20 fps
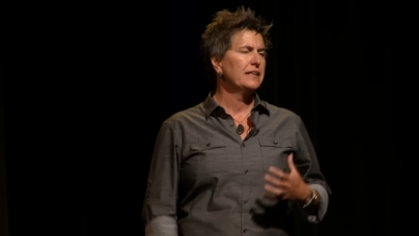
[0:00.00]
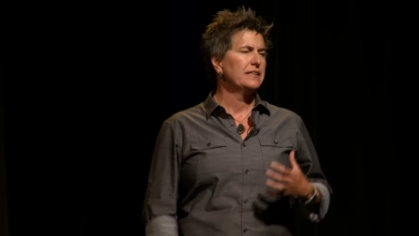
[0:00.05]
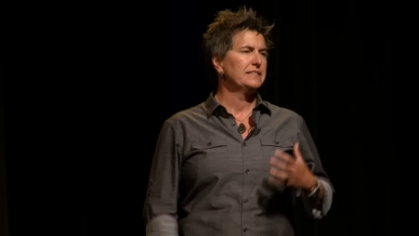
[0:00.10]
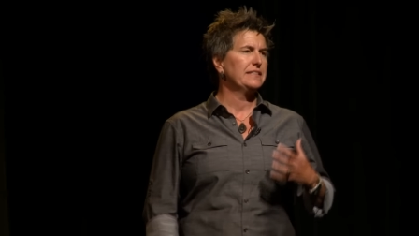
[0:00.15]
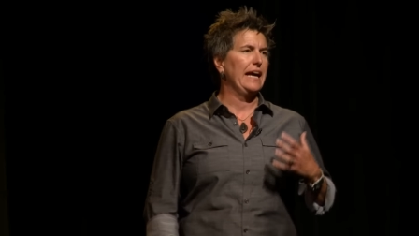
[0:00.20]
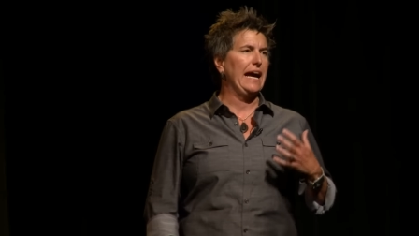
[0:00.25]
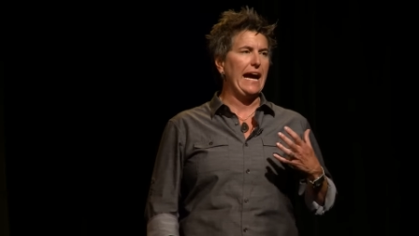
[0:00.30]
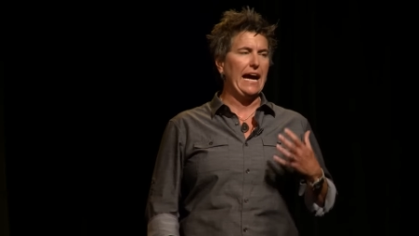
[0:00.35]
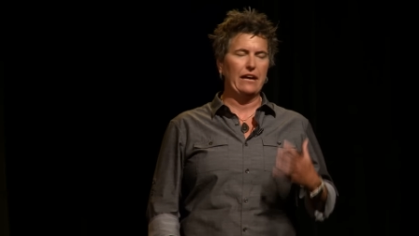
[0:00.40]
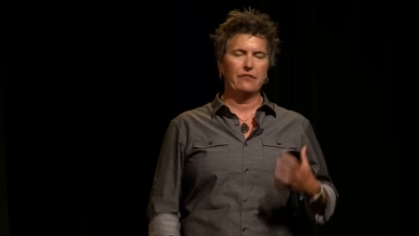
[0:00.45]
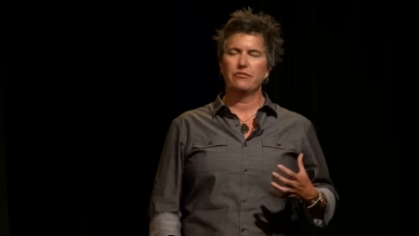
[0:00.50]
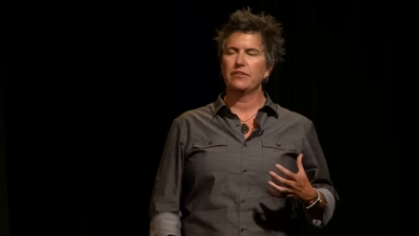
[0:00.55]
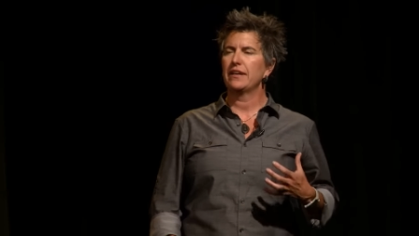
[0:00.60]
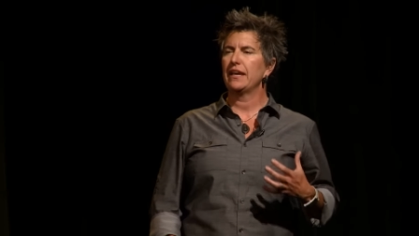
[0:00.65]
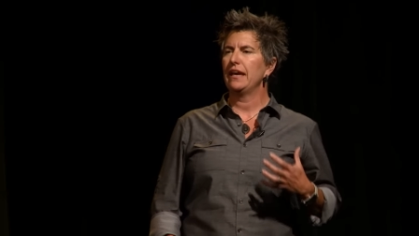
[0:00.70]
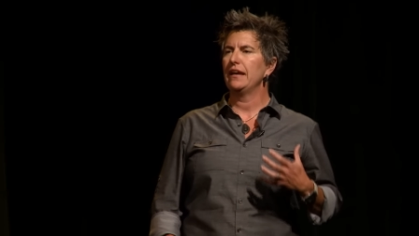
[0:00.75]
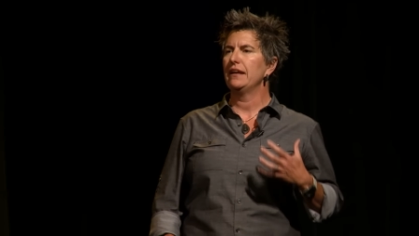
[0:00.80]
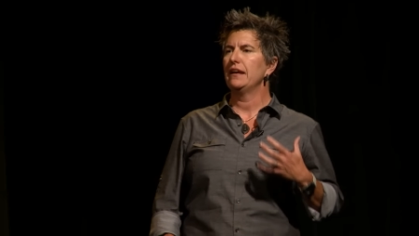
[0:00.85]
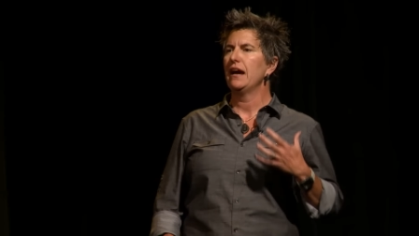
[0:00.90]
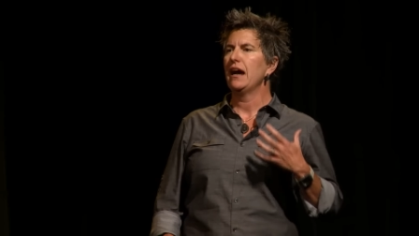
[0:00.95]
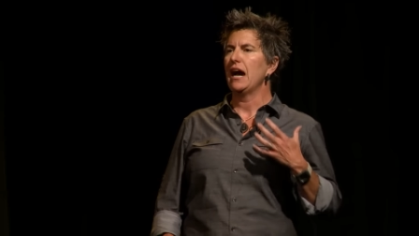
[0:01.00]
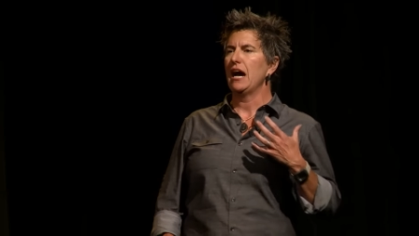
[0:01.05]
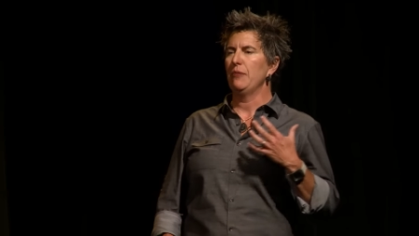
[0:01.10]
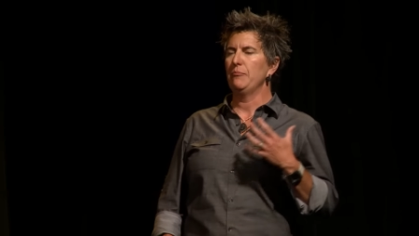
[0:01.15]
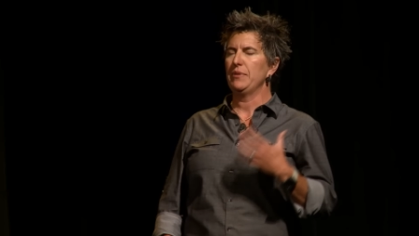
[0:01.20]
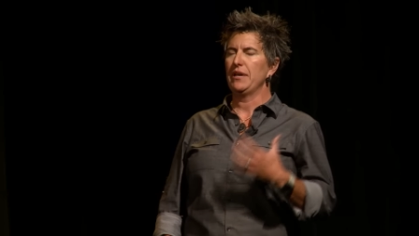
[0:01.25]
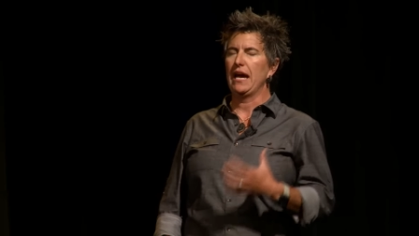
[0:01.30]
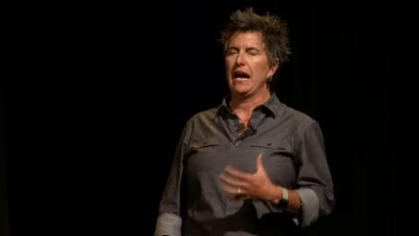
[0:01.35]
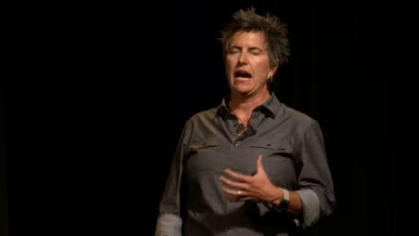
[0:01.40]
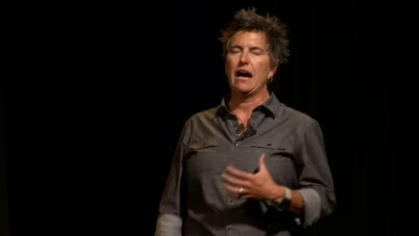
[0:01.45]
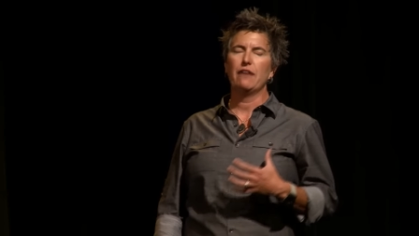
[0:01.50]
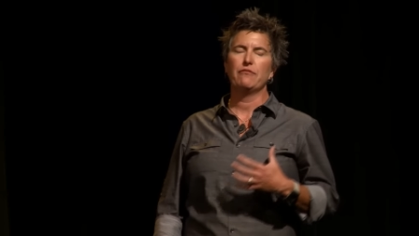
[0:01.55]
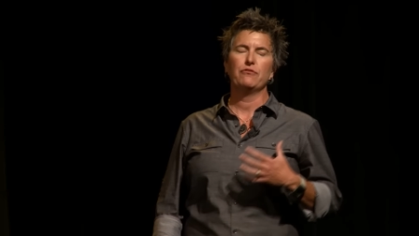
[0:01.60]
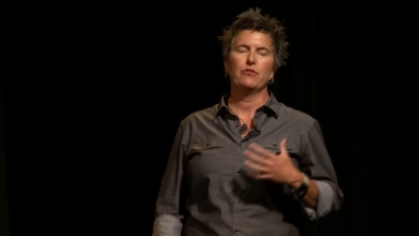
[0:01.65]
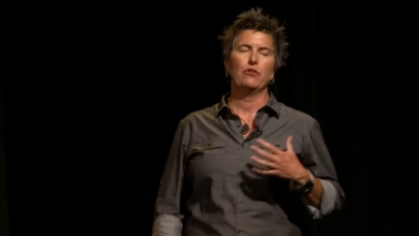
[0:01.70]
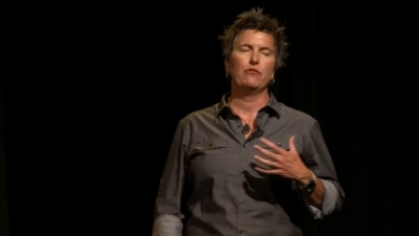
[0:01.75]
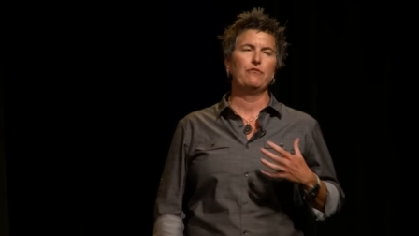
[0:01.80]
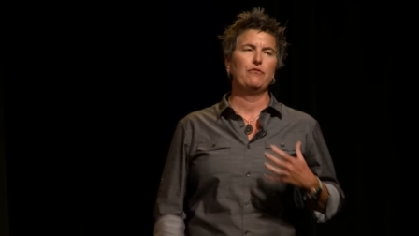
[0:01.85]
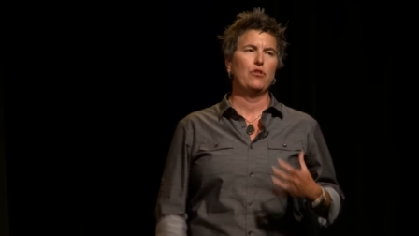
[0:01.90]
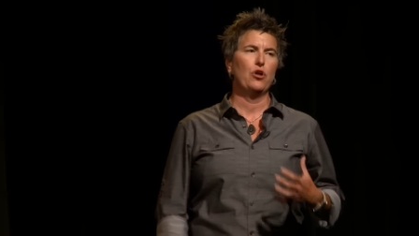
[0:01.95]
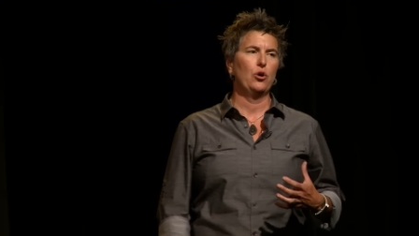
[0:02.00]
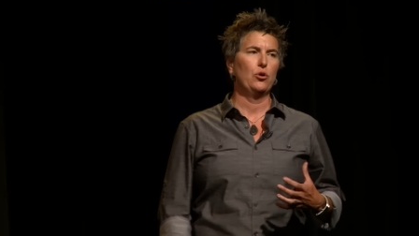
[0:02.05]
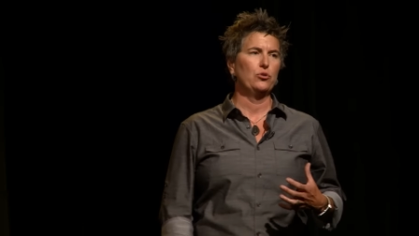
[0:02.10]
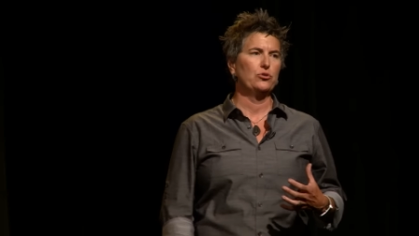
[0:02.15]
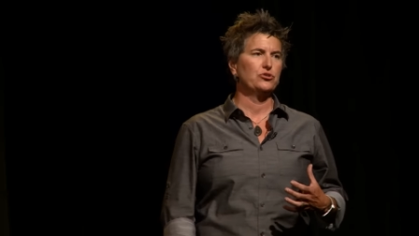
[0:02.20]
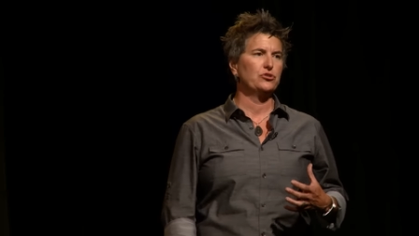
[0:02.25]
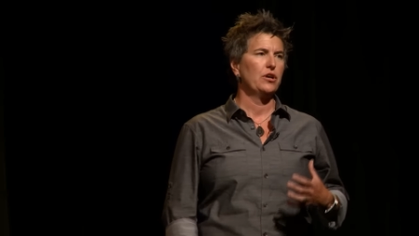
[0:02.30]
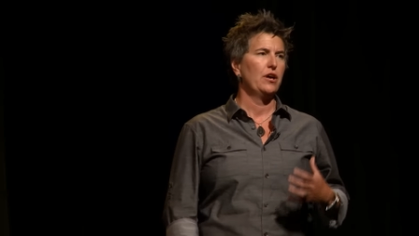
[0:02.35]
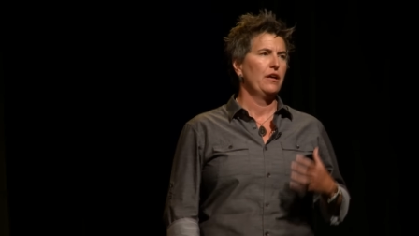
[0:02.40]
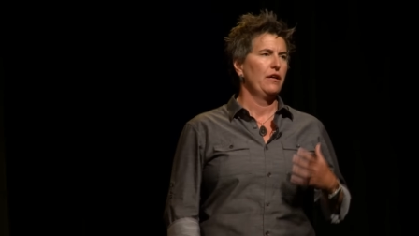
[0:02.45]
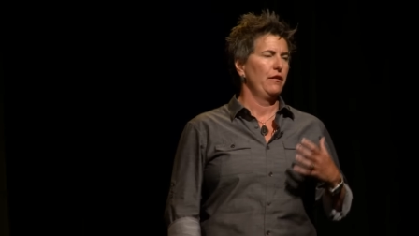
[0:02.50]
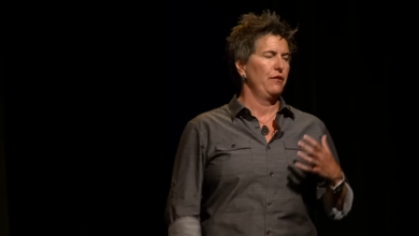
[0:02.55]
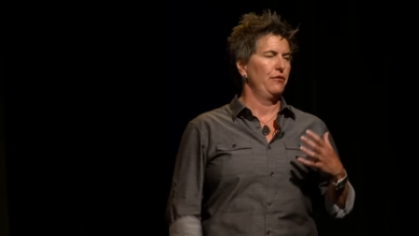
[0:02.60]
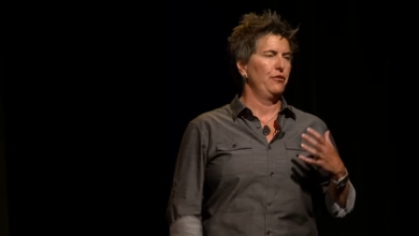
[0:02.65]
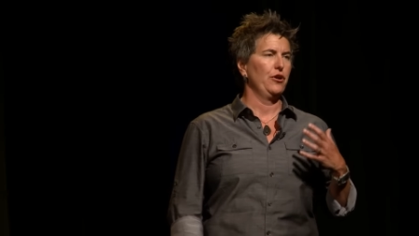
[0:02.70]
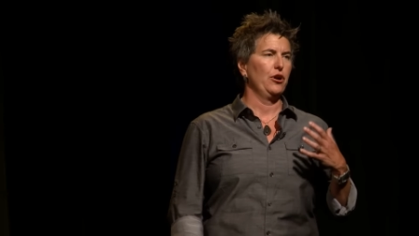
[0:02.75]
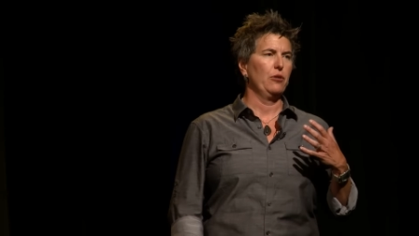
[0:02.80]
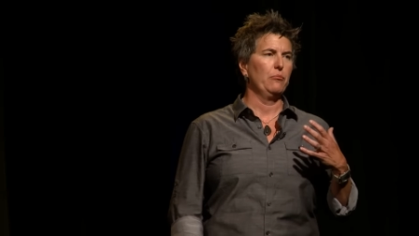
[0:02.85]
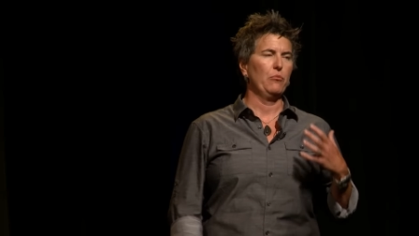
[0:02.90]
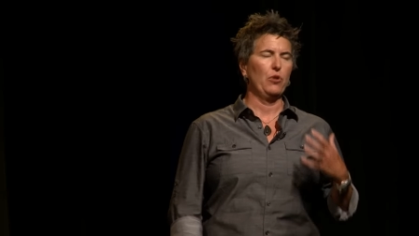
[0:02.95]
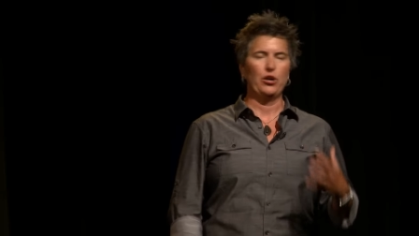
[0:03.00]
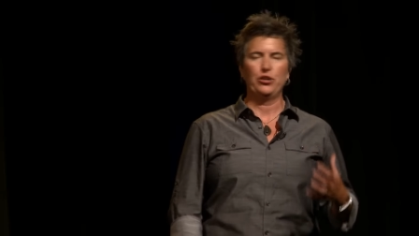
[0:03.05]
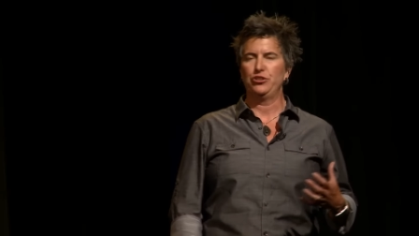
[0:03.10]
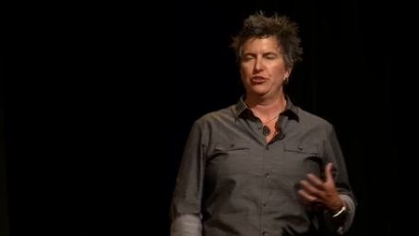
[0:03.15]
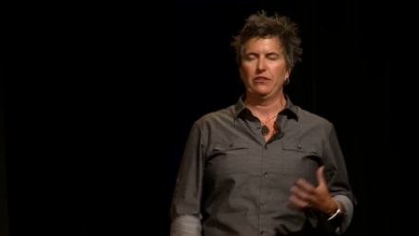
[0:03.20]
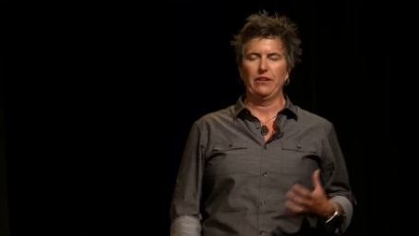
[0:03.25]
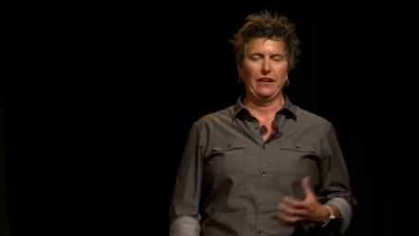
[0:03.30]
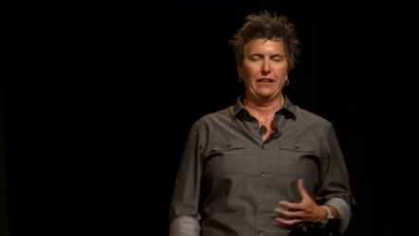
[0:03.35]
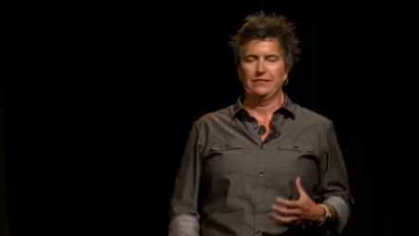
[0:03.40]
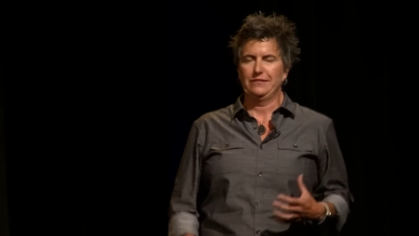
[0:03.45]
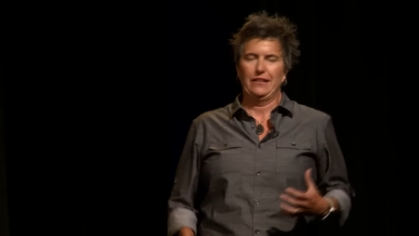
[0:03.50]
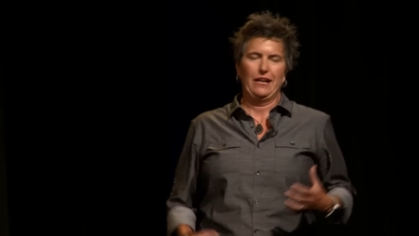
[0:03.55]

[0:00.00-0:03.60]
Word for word: to advocate on behalf of those that are marginalized.